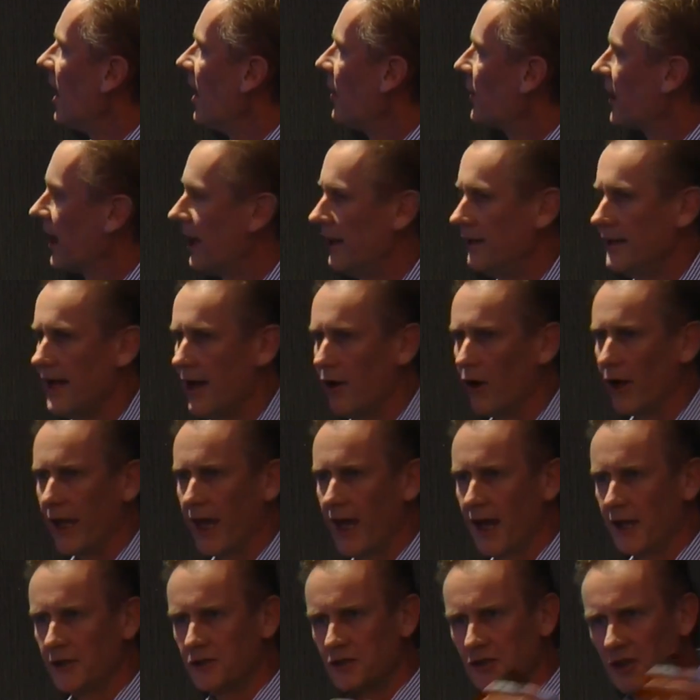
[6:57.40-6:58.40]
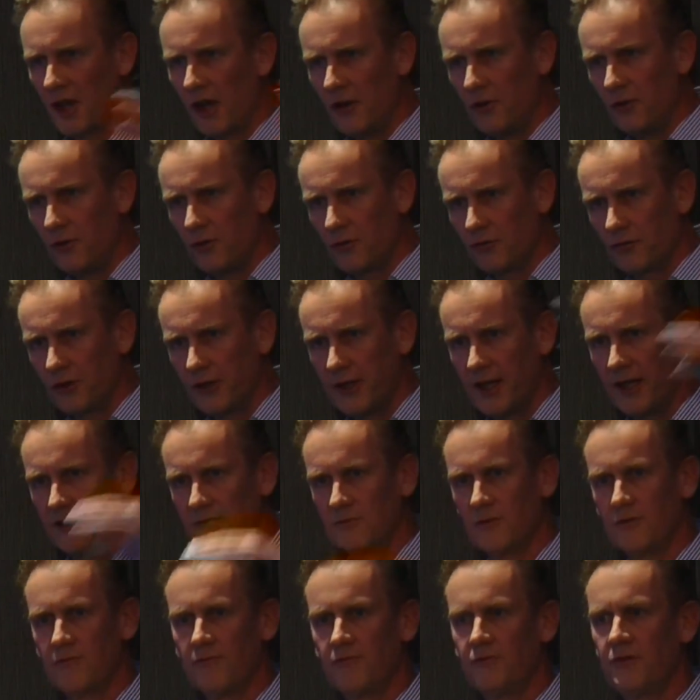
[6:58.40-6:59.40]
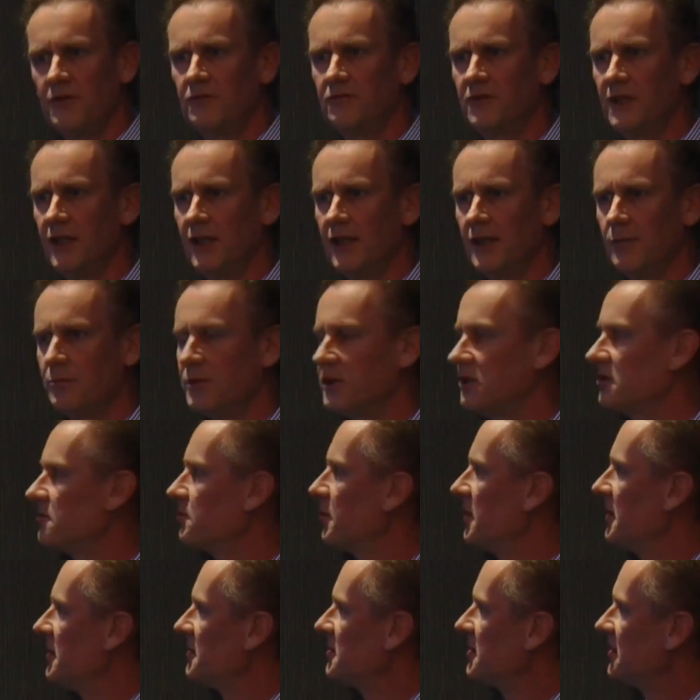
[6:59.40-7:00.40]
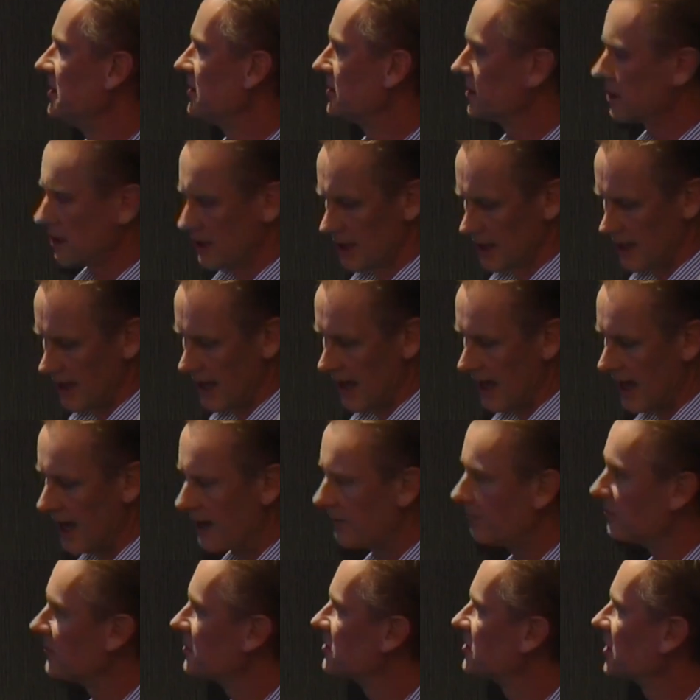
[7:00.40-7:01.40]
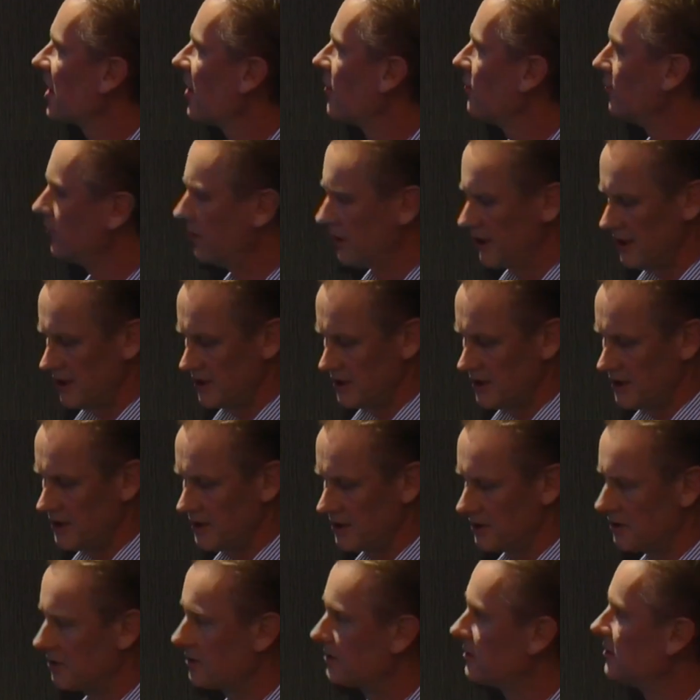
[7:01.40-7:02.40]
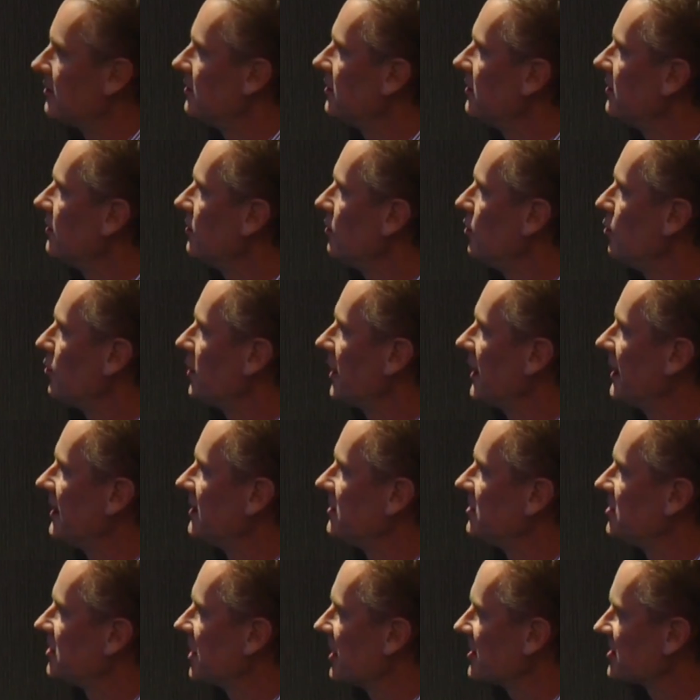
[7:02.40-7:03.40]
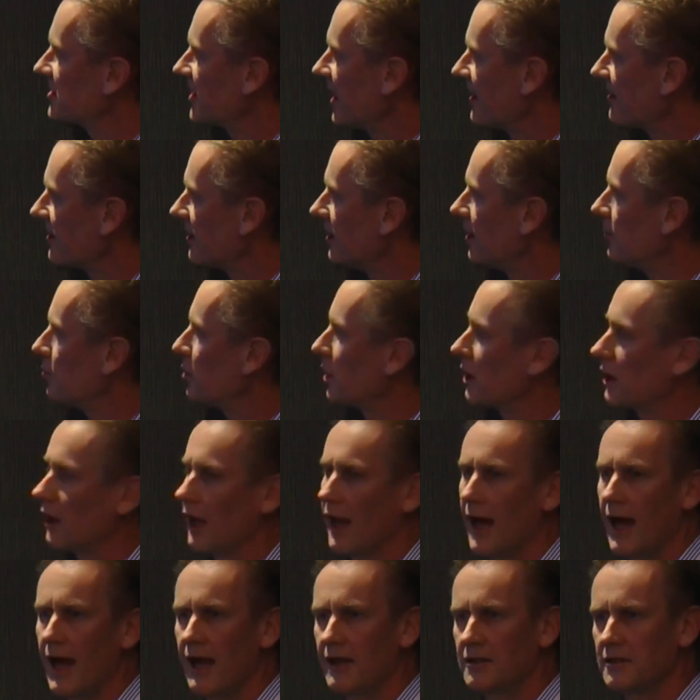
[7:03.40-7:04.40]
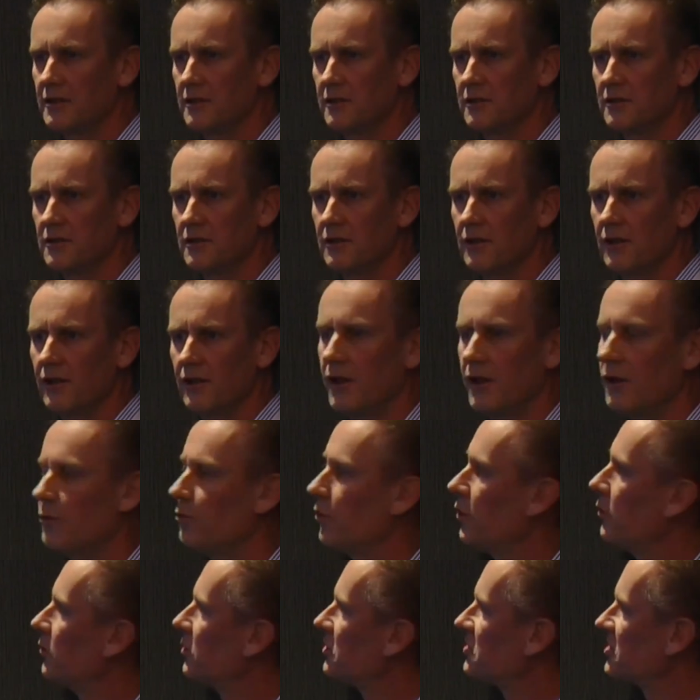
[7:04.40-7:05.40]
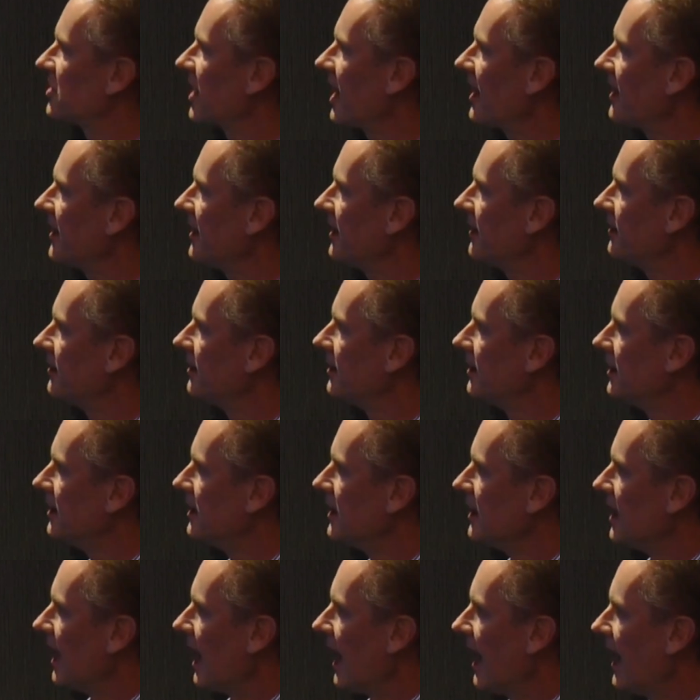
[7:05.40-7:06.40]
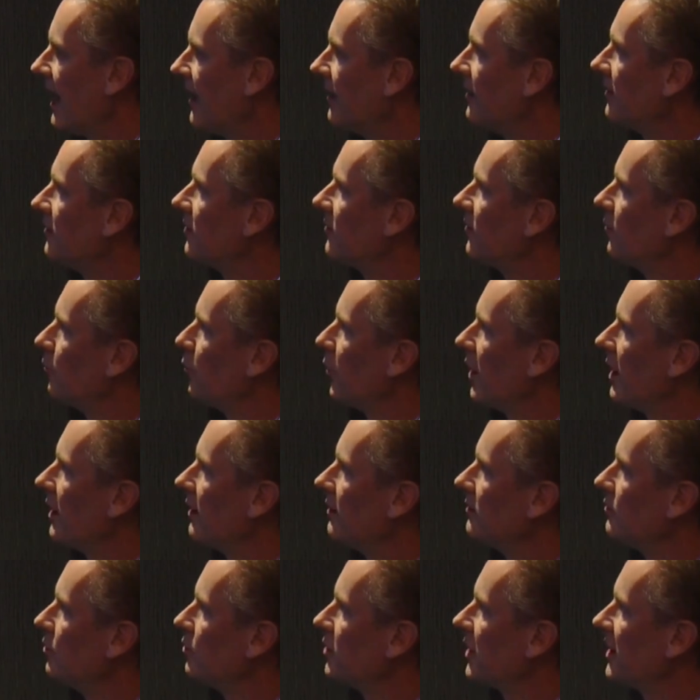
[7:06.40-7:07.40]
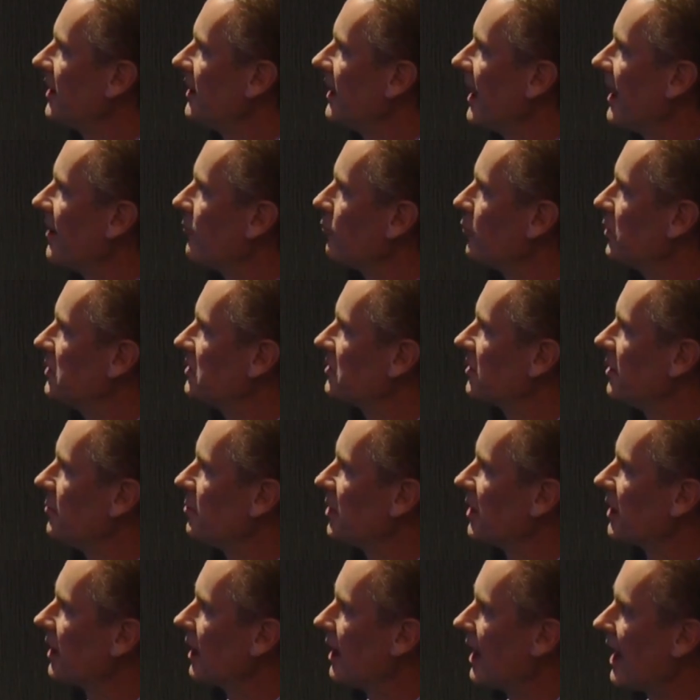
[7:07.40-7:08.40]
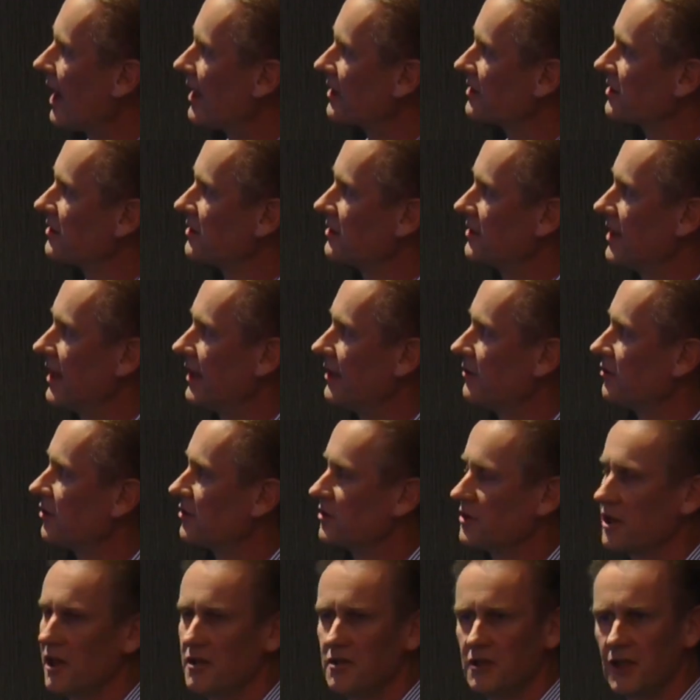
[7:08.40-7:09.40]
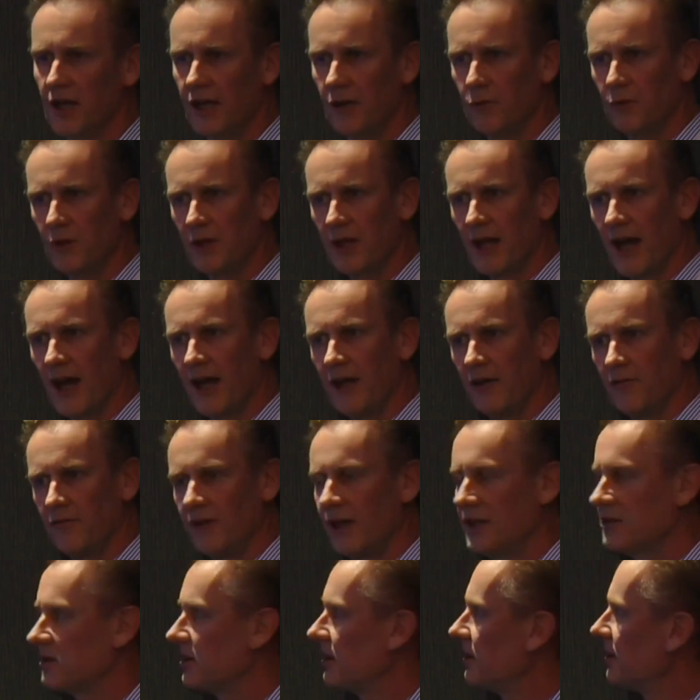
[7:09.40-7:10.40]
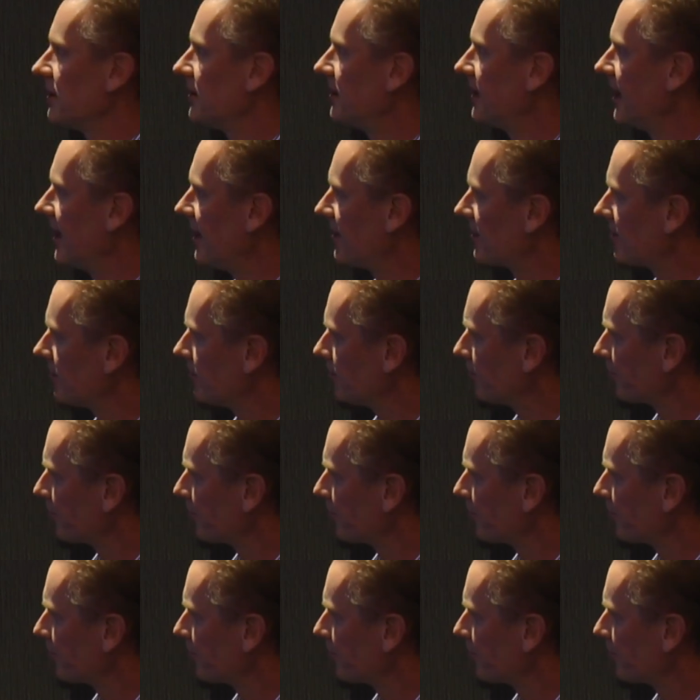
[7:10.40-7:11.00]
Okay, now I can't show you 350 lipid species. So this is looking just at the lipid classes that we were studying. And we're looking at which lipid classes then are associated with cardiovascular death.